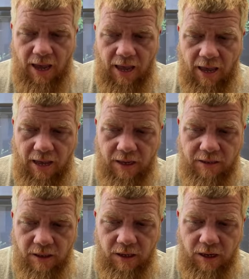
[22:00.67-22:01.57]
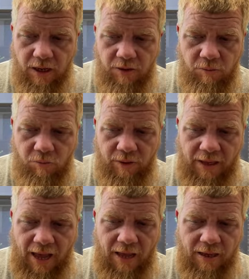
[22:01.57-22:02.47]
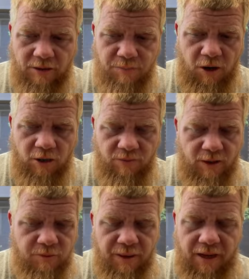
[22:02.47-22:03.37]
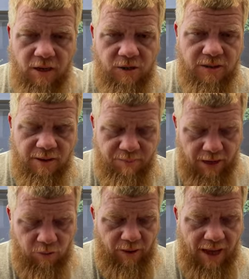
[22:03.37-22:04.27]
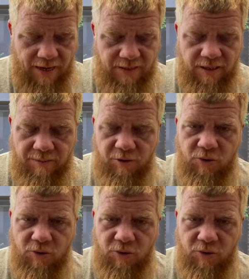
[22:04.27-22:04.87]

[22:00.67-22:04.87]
and uh, we, as part of us paying our debt back, we had to keep the